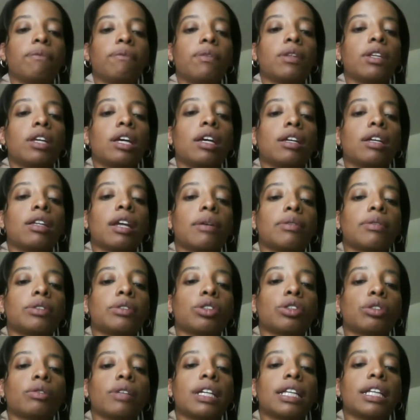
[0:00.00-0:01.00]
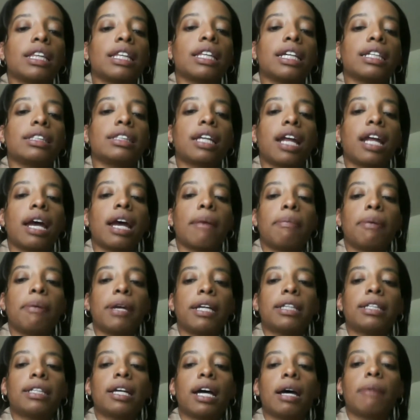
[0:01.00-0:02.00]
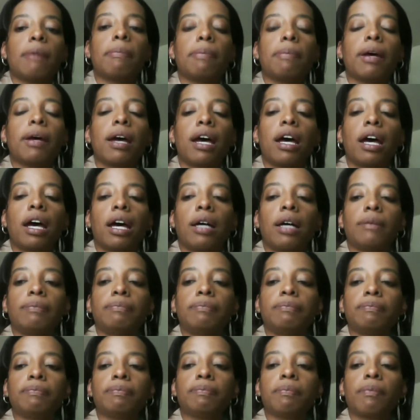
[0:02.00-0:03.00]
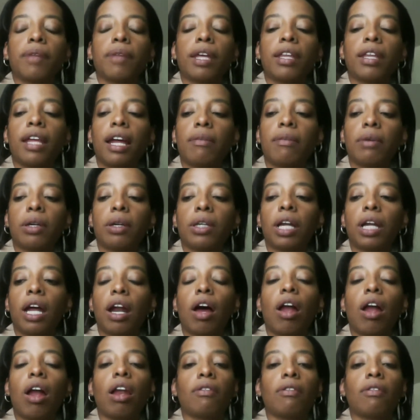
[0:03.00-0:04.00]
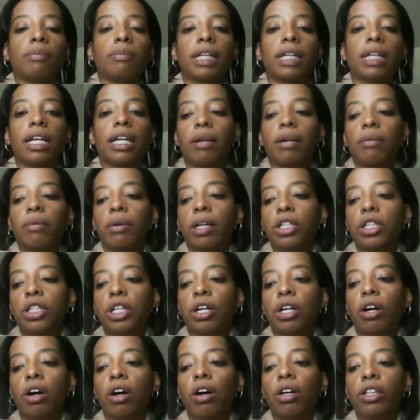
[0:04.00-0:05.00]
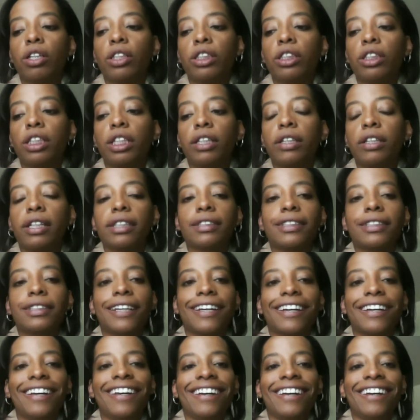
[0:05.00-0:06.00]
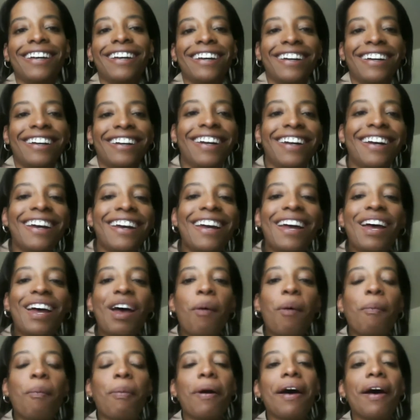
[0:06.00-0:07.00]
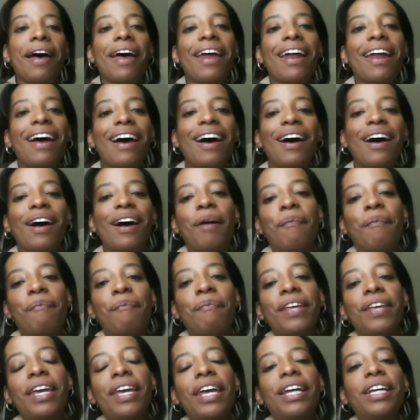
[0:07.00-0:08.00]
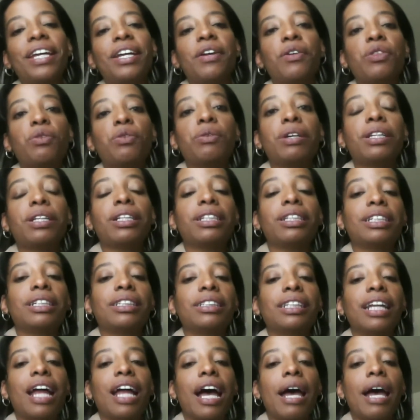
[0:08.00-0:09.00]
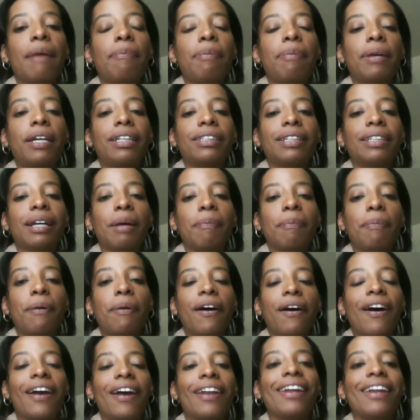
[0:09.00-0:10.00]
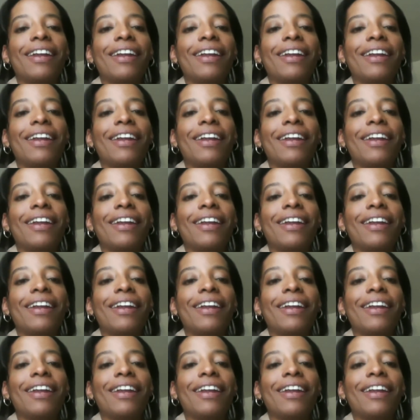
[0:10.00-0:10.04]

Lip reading: there were three things that I picked up well, not all of them because I didn't want to share all your secrets. But three of the things that I picked up on